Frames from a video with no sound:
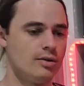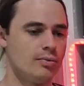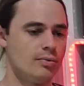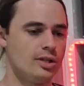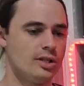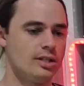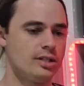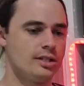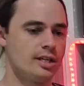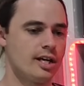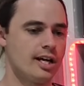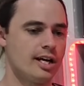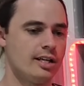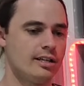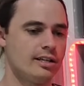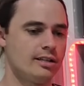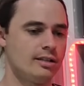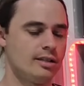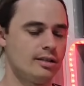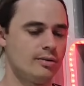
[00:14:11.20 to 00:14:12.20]
We
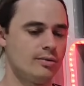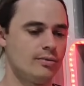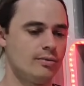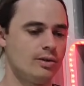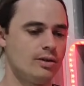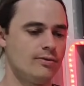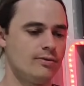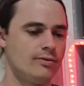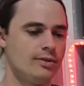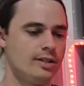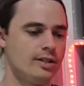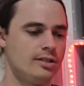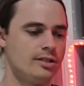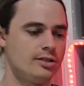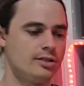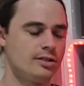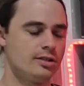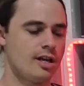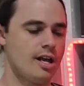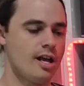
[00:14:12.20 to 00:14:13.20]
started with
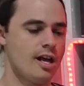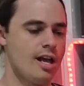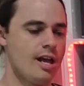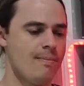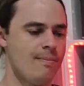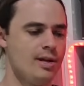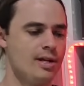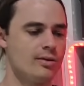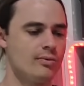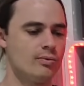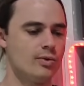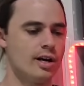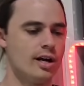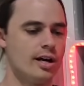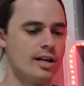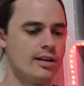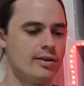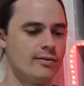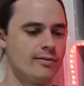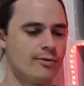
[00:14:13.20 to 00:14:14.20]
this epic
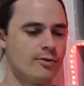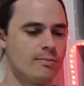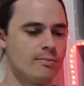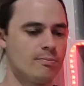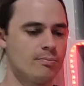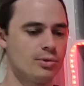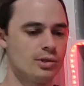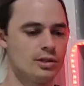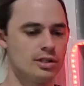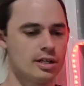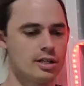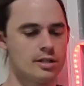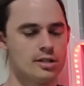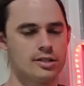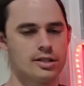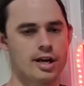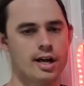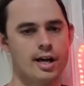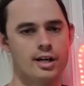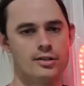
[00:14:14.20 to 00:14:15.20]
run from Brilliant
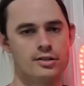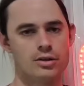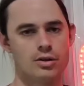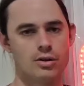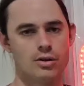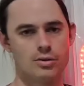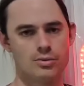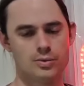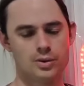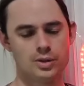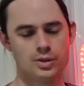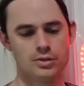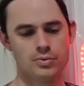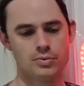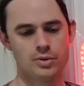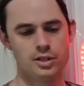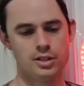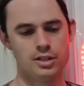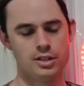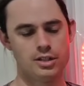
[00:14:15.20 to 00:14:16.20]
Stars
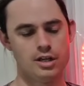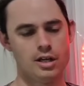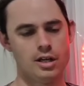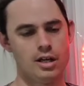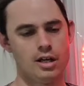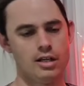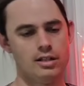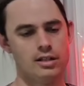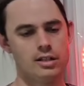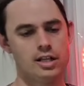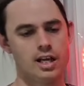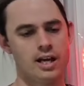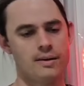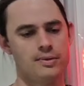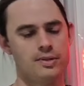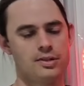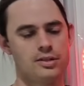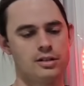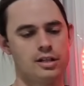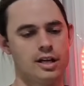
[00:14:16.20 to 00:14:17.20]
onwards, which
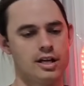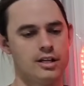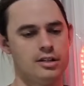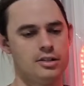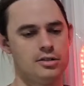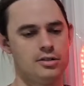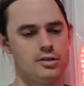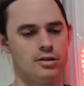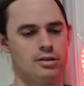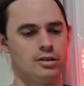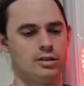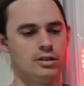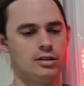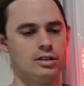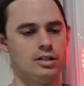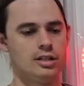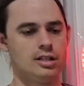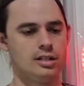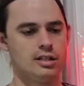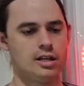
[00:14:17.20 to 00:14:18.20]
encapsulated not
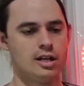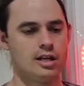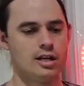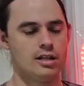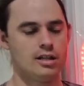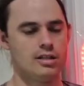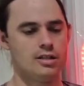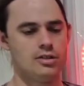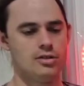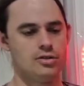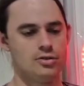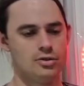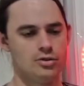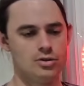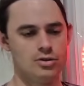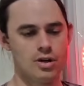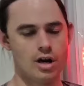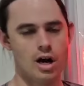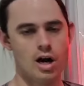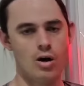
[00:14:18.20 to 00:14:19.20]
only this
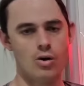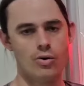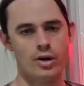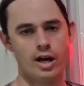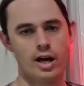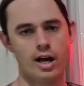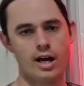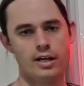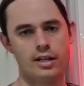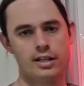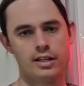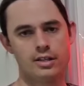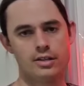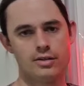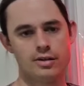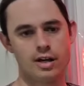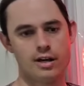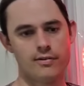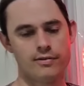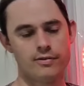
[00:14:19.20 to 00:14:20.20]
new alt art
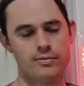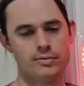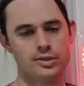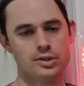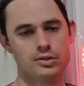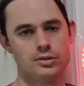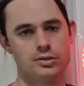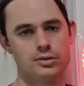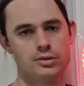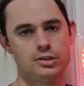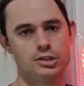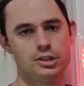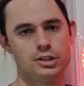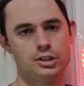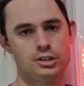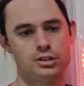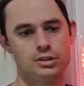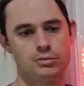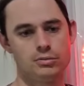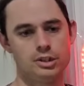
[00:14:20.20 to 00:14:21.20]
era from Sword and
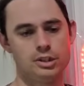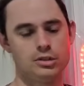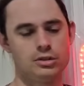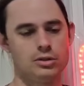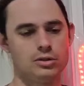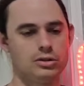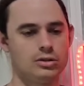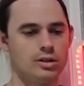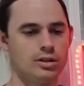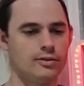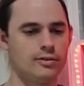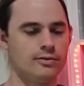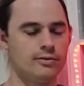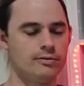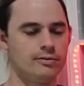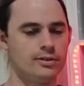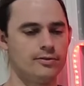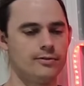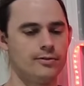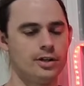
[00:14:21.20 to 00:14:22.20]
Shield, which took off
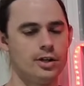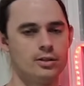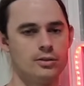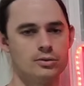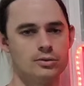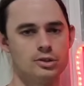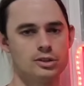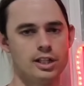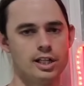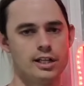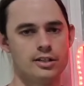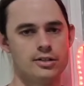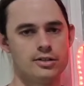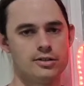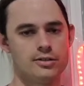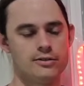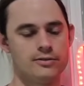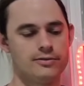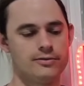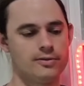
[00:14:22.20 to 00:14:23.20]
from the final
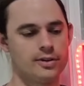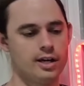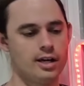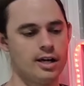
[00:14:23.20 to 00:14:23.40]
sets of